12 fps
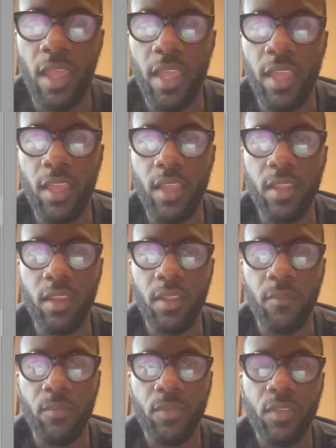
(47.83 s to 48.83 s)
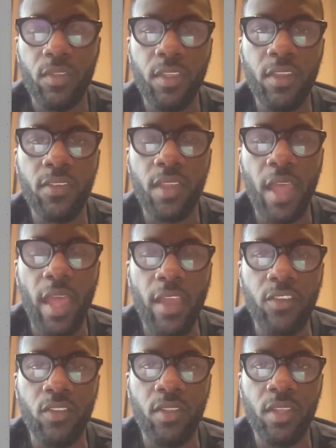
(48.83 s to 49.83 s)
and this
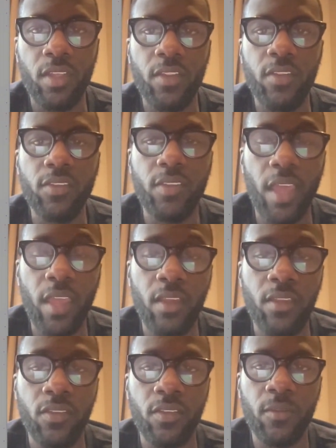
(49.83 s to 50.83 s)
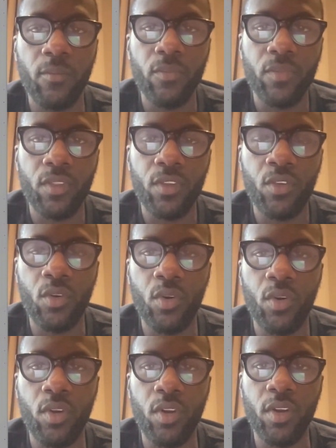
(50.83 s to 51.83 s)
actually takes
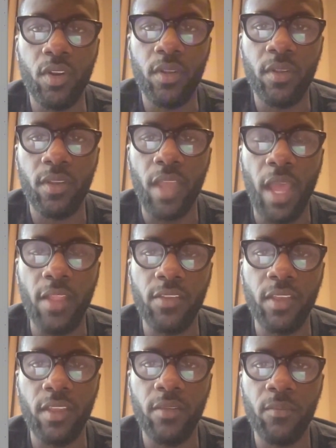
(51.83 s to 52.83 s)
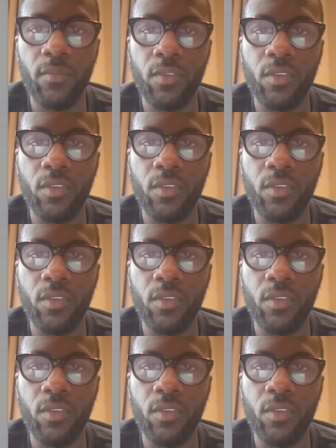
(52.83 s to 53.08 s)
your content.